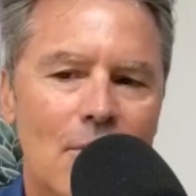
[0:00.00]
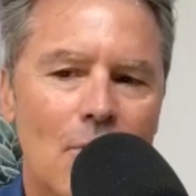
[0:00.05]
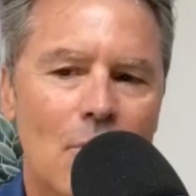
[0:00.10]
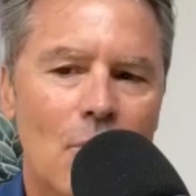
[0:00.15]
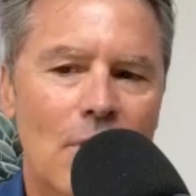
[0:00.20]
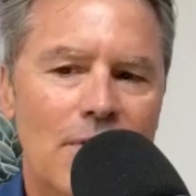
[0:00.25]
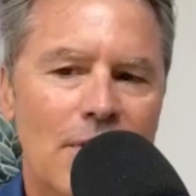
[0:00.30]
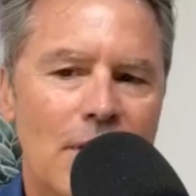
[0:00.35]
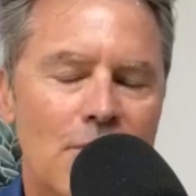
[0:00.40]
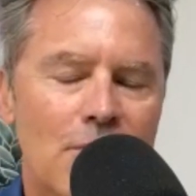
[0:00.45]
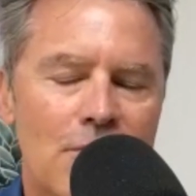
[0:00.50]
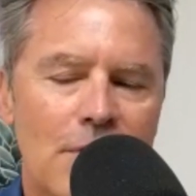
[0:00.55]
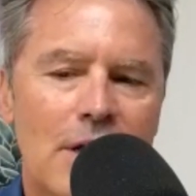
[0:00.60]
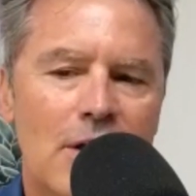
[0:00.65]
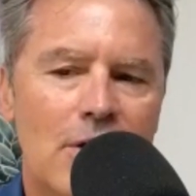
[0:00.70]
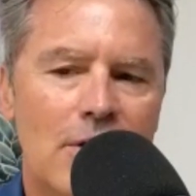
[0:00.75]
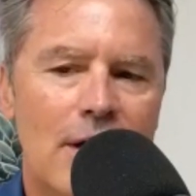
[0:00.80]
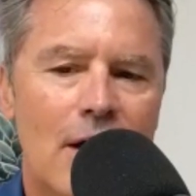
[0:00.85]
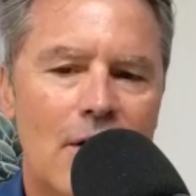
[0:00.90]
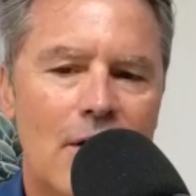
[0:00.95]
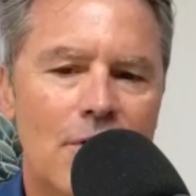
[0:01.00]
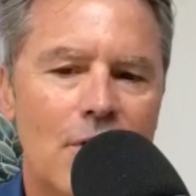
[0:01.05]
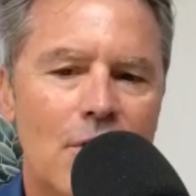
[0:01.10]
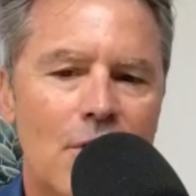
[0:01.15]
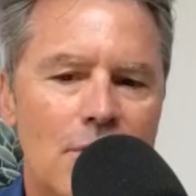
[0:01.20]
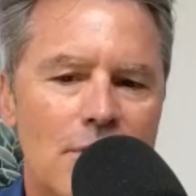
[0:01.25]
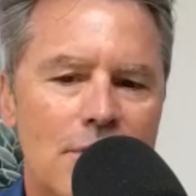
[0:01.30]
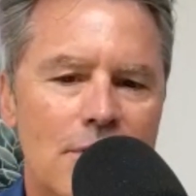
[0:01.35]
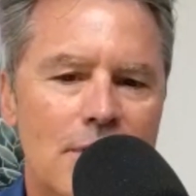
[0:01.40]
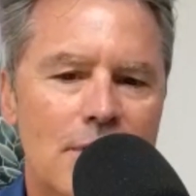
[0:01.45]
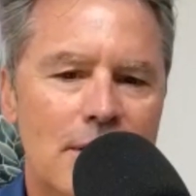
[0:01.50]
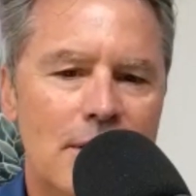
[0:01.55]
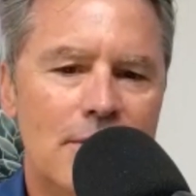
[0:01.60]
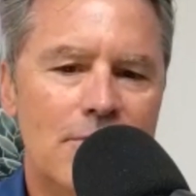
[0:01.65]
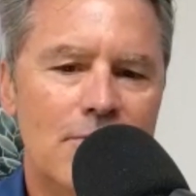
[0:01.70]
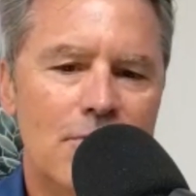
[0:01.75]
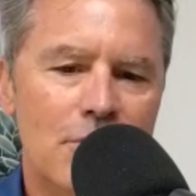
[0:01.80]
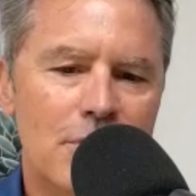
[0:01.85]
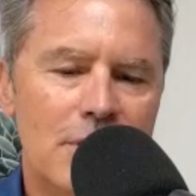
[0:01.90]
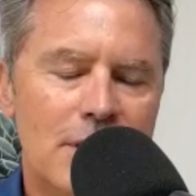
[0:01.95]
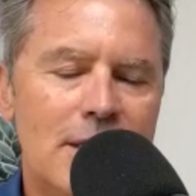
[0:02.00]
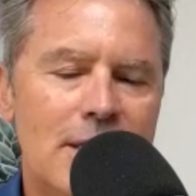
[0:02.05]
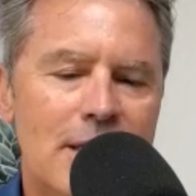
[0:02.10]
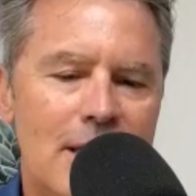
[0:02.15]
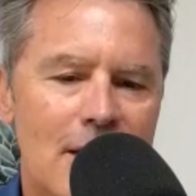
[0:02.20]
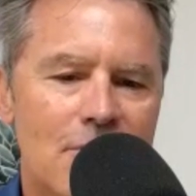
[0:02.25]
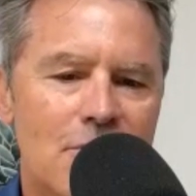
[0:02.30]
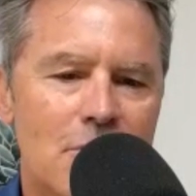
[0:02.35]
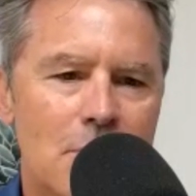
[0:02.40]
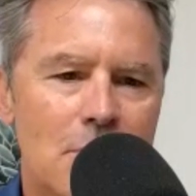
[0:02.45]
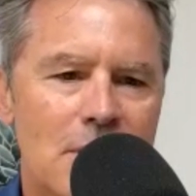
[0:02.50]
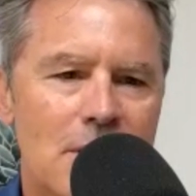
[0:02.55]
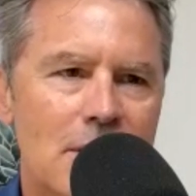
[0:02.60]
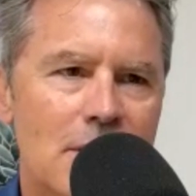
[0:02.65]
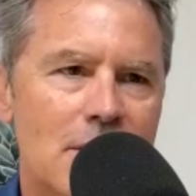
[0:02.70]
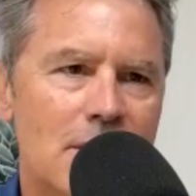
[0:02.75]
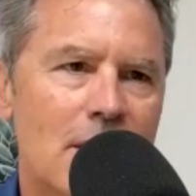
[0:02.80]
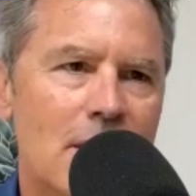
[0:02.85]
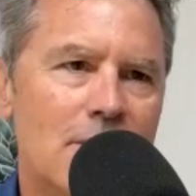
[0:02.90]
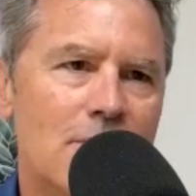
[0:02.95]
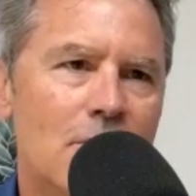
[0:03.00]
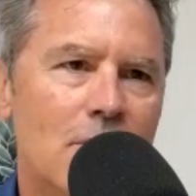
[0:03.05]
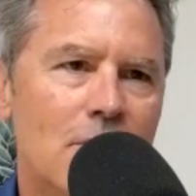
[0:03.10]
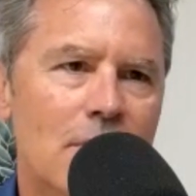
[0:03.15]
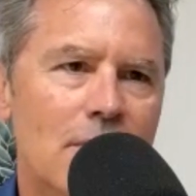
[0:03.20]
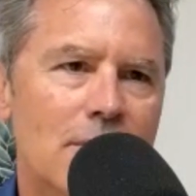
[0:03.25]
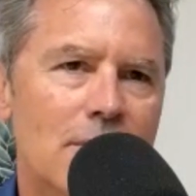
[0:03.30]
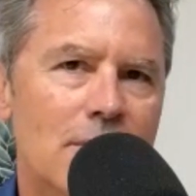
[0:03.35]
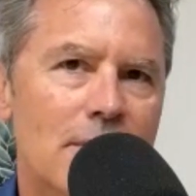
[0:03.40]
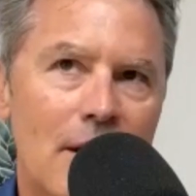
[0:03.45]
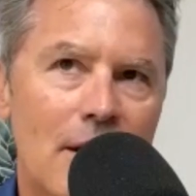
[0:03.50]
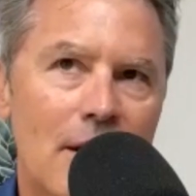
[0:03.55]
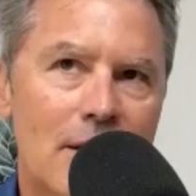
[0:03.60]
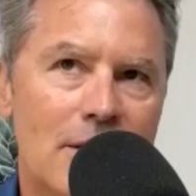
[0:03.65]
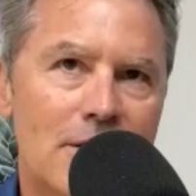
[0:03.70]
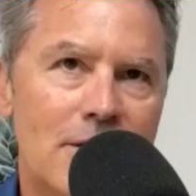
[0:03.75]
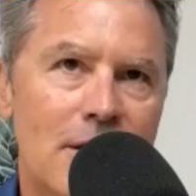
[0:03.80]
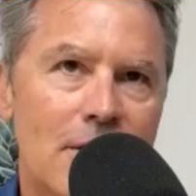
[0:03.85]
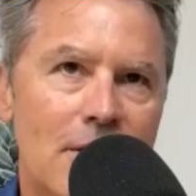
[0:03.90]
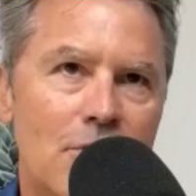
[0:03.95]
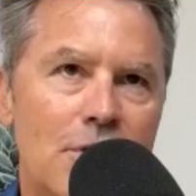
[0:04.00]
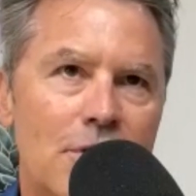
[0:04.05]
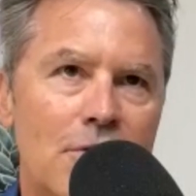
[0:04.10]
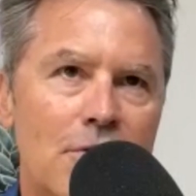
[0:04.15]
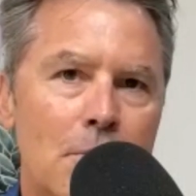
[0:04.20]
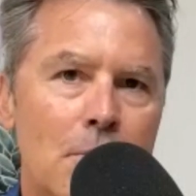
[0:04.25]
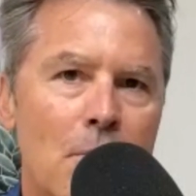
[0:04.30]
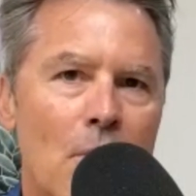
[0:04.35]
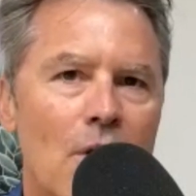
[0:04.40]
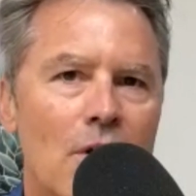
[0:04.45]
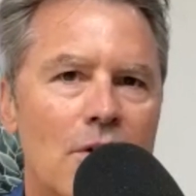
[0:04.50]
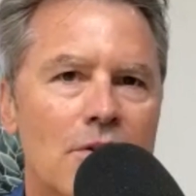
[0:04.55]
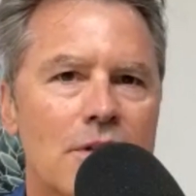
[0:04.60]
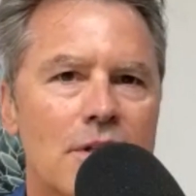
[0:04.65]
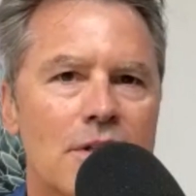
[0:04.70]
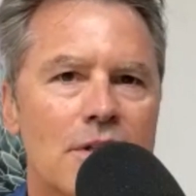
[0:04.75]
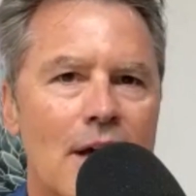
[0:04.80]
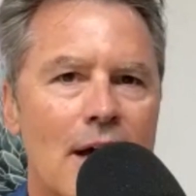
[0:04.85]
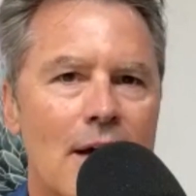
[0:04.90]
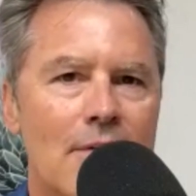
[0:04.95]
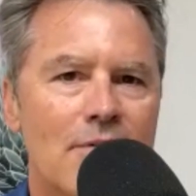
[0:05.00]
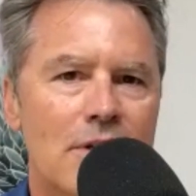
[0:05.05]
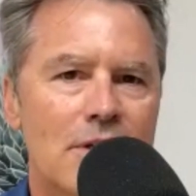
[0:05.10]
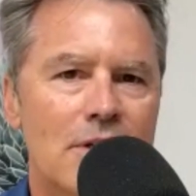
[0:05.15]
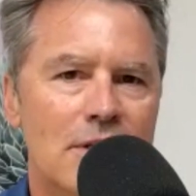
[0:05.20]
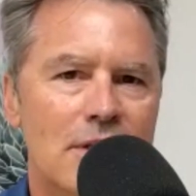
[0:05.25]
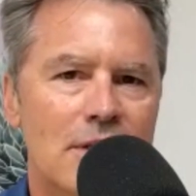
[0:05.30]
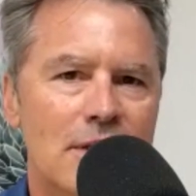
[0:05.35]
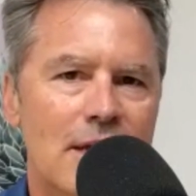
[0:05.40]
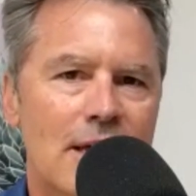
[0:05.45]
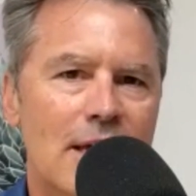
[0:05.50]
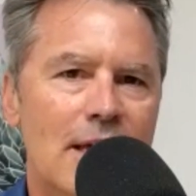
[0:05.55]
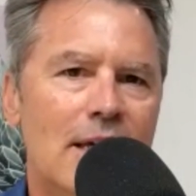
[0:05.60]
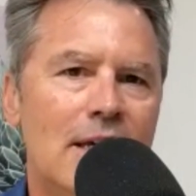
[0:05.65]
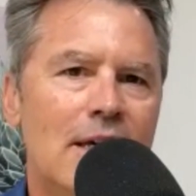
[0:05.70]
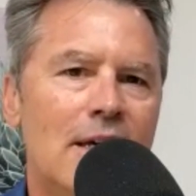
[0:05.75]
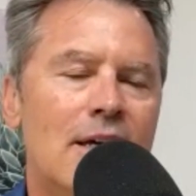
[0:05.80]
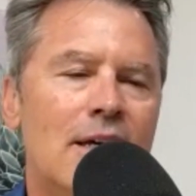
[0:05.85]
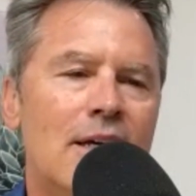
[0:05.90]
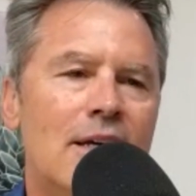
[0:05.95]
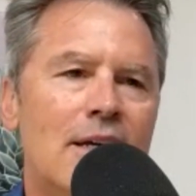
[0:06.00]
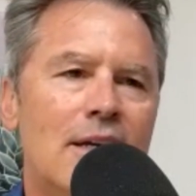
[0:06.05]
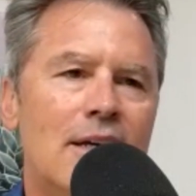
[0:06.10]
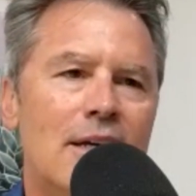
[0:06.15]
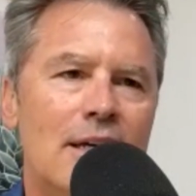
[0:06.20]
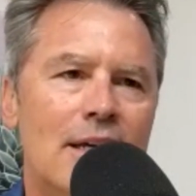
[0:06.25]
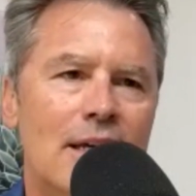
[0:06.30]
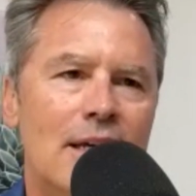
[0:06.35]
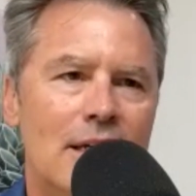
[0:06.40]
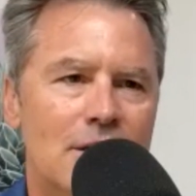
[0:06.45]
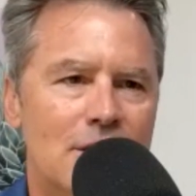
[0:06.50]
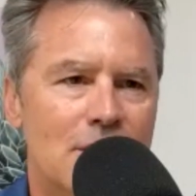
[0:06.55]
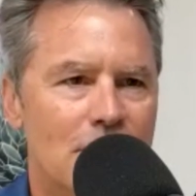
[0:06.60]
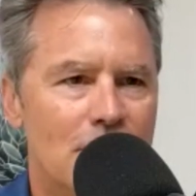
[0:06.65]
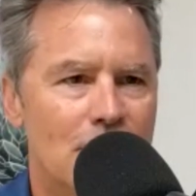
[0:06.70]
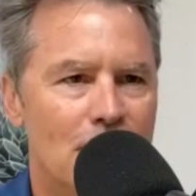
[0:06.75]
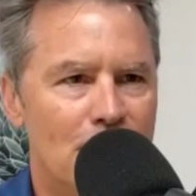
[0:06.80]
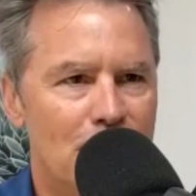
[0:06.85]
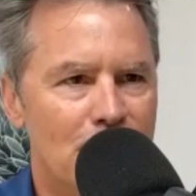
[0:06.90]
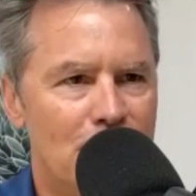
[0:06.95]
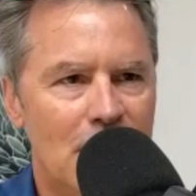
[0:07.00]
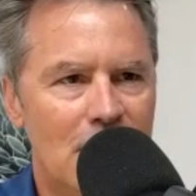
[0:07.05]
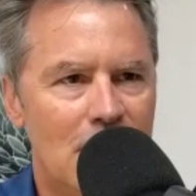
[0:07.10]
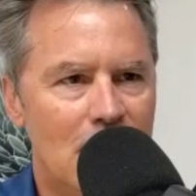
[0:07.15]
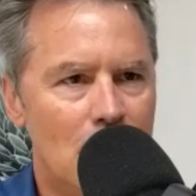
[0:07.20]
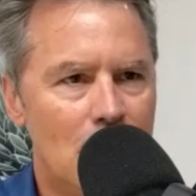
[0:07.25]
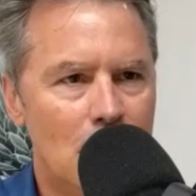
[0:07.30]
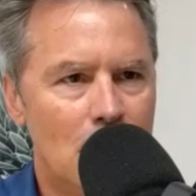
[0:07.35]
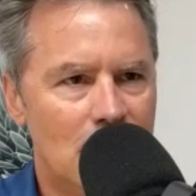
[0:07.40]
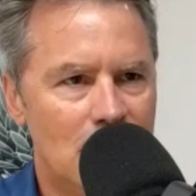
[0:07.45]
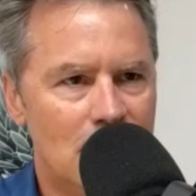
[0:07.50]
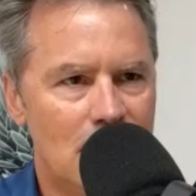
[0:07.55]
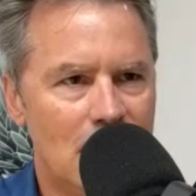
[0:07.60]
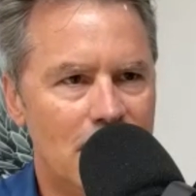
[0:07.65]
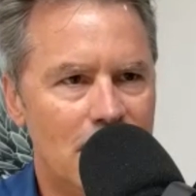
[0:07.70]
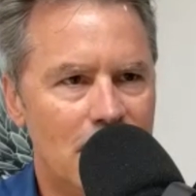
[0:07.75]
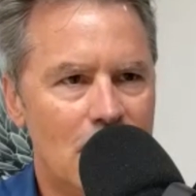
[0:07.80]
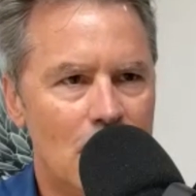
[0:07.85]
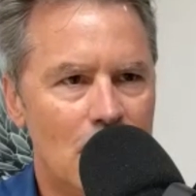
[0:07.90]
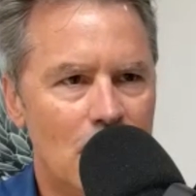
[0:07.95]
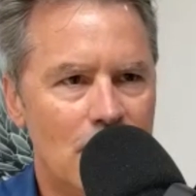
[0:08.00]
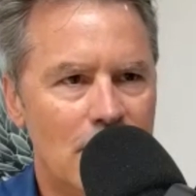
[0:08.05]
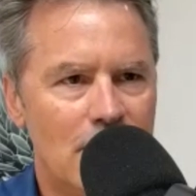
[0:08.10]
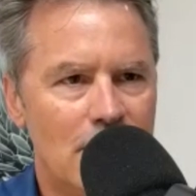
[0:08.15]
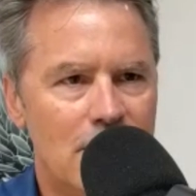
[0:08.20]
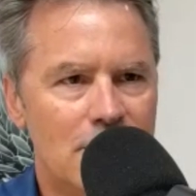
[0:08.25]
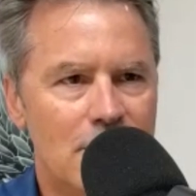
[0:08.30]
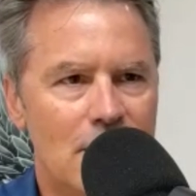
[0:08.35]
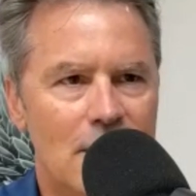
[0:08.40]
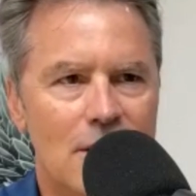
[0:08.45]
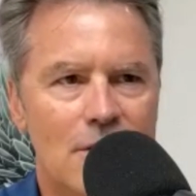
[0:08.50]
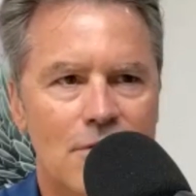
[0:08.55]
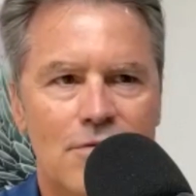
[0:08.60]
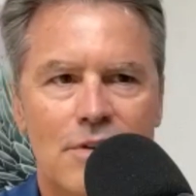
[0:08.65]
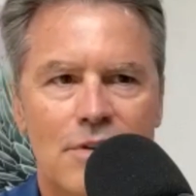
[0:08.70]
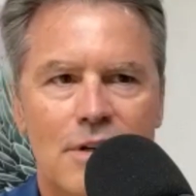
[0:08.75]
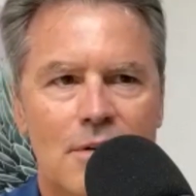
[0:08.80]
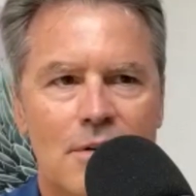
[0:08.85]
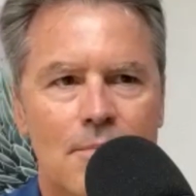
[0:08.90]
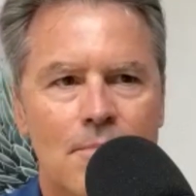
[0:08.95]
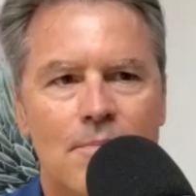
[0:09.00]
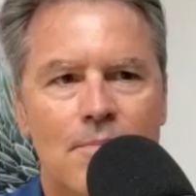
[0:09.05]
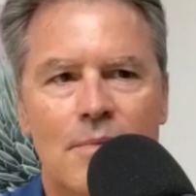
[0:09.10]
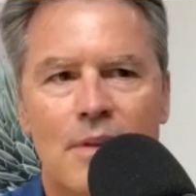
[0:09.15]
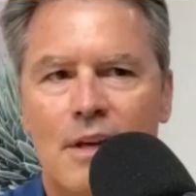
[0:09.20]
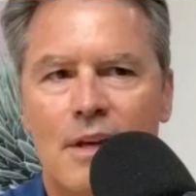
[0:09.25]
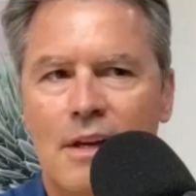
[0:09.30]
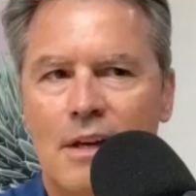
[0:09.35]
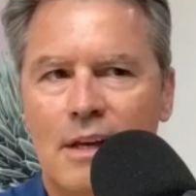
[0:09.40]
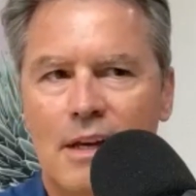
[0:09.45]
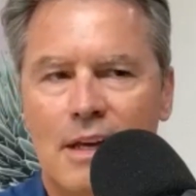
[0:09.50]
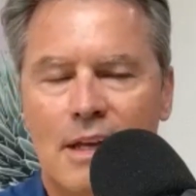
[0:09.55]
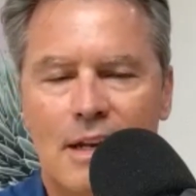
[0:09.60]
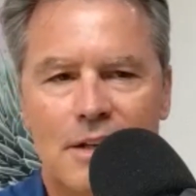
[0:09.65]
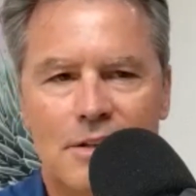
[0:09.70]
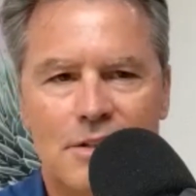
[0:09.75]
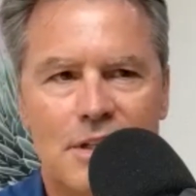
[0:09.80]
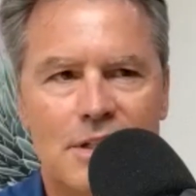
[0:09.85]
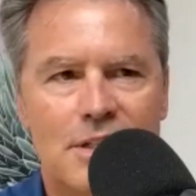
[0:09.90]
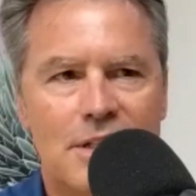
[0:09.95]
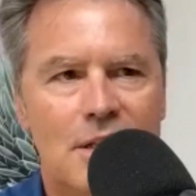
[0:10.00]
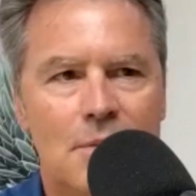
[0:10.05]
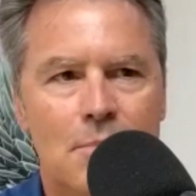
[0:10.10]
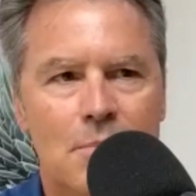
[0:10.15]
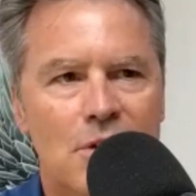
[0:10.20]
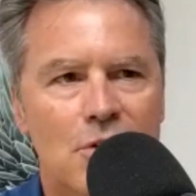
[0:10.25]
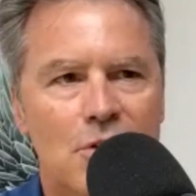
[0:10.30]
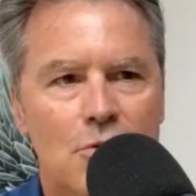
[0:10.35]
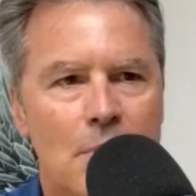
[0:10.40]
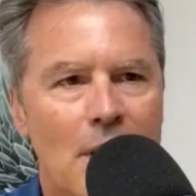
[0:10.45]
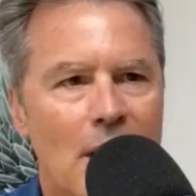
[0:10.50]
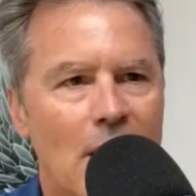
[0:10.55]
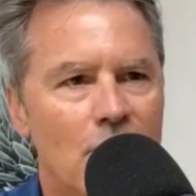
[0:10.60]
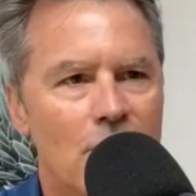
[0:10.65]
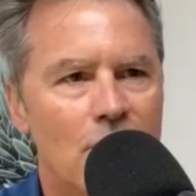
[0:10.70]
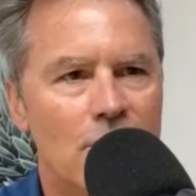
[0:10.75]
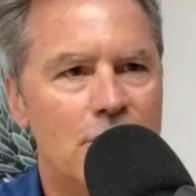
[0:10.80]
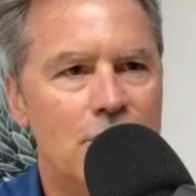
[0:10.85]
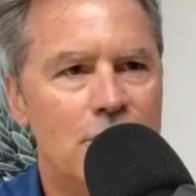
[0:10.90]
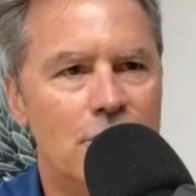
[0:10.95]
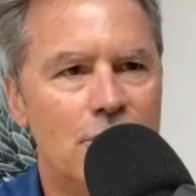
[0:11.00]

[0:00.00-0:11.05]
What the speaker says: What they figured out, though, is that for DTF to be successful, it's several different parts. It's obviously the ink, it's the film and the coating that's on the film, and it's the TPU powder that you